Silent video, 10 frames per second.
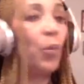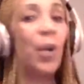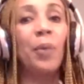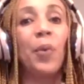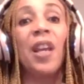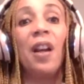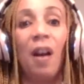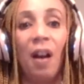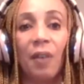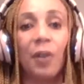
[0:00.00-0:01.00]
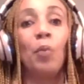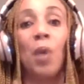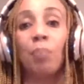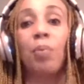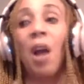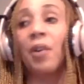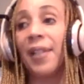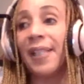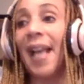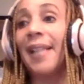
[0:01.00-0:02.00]
where we are and what
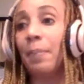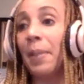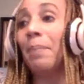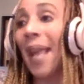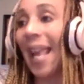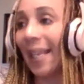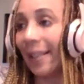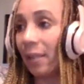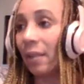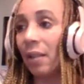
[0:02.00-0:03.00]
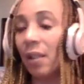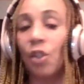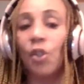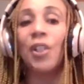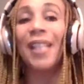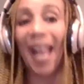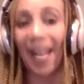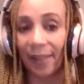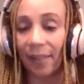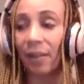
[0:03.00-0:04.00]
progress has been made to
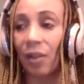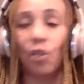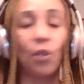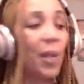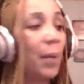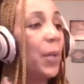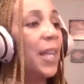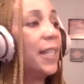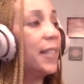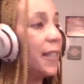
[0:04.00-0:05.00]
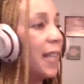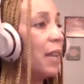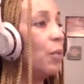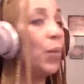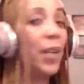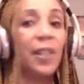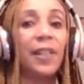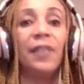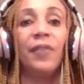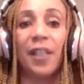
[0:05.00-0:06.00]
date, so that we can see where
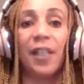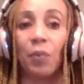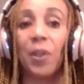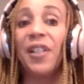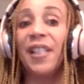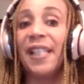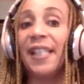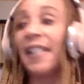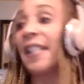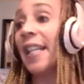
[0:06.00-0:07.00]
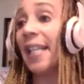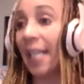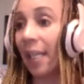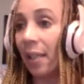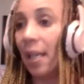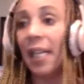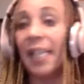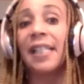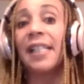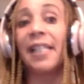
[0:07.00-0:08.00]
this is leading,
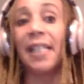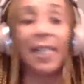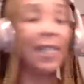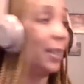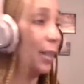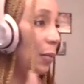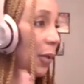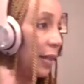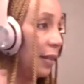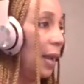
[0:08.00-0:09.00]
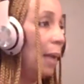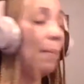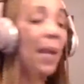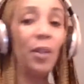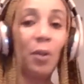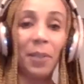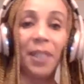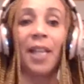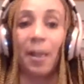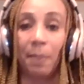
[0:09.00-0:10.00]
because it's leading somewhere. Make no
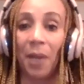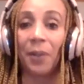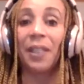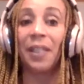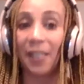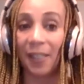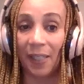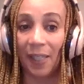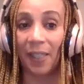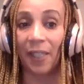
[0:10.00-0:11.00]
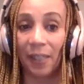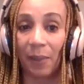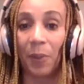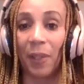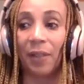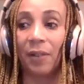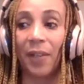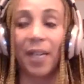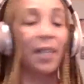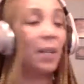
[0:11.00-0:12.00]
mistake about it, this is leading somewhere,
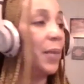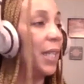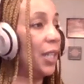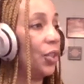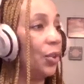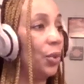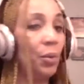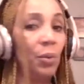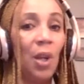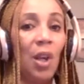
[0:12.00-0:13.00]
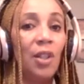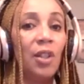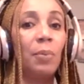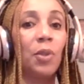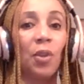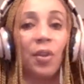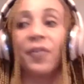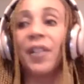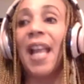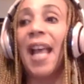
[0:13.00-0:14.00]
right? And we need to do some sort of
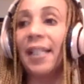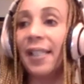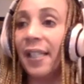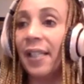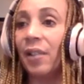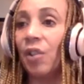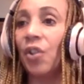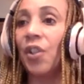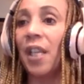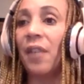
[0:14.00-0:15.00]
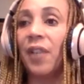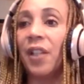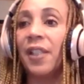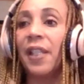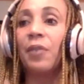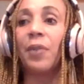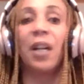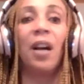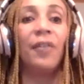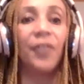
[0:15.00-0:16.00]
analysis to see if there's any
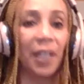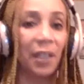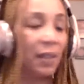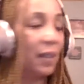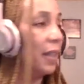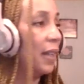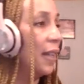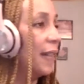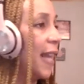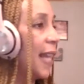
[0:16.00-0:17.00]
recovery that